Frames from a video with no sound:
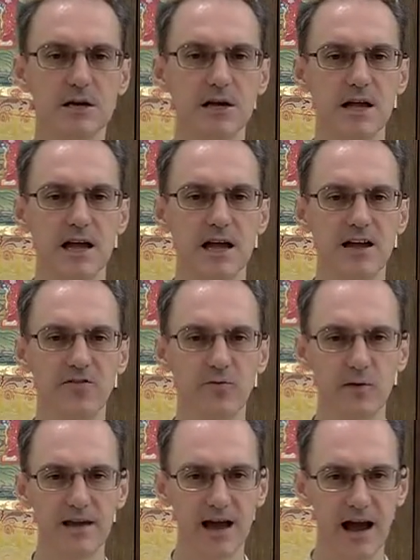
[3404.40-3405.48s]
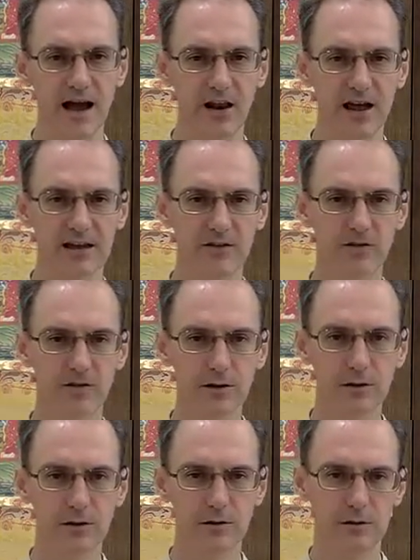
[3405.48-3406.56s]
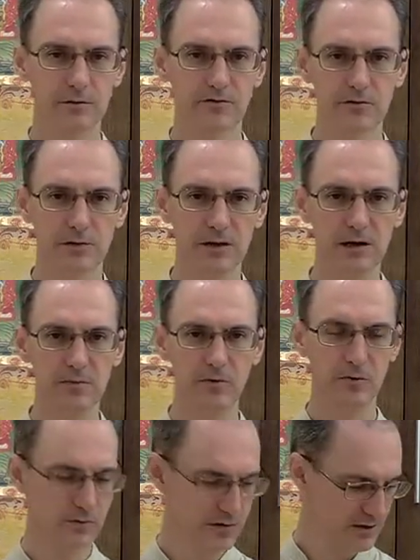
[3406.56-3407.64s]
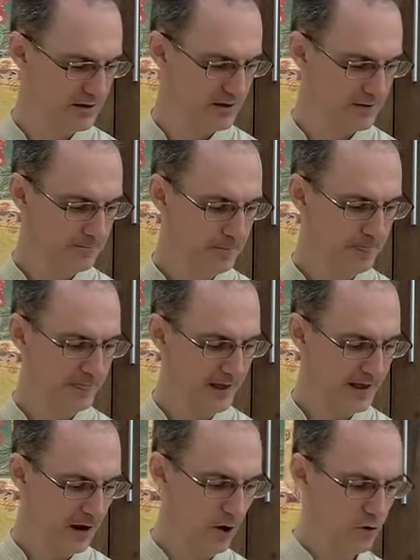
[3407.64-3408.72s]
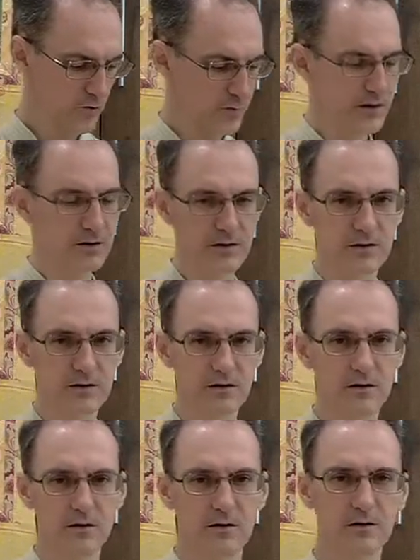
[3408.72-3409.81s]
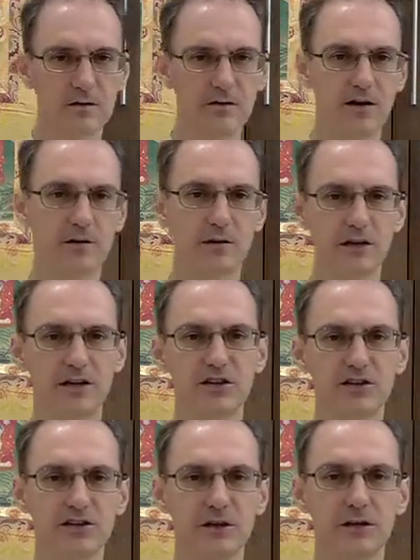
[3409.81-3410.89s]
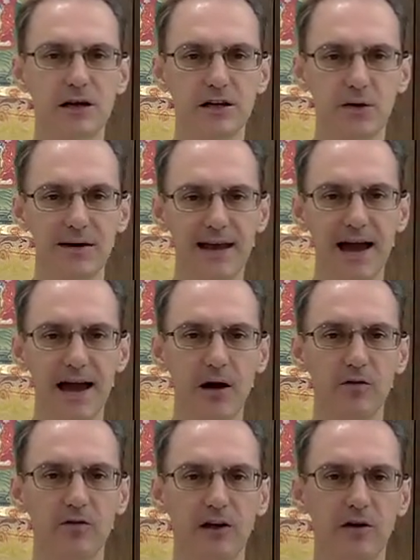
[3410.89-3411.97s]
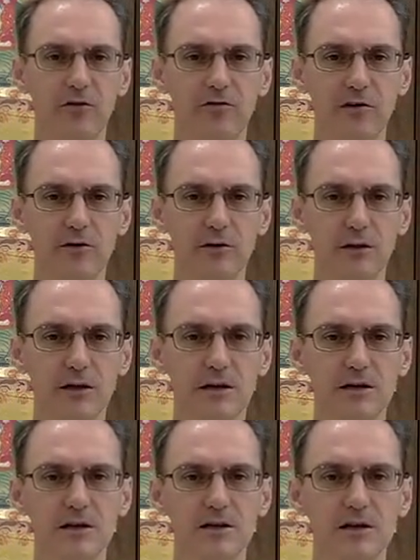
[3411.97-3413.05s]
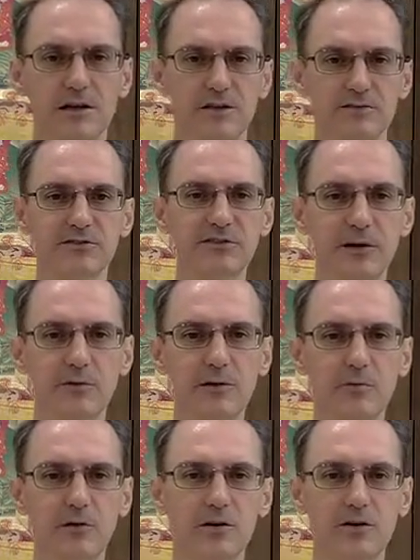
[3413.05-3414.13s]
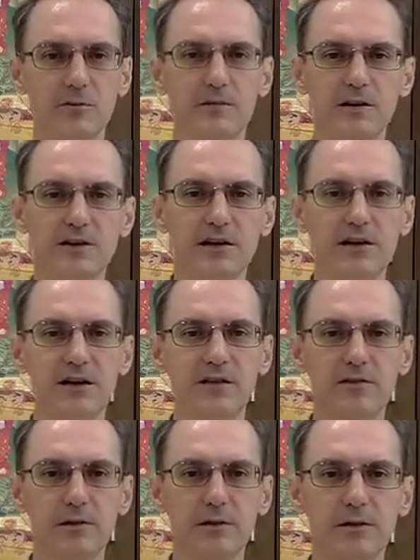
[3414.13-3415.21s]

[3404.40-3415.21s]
If we are like this, for example, they are open, those energies are going out, they're not focusing. It's the same reason why you don't meditate like this.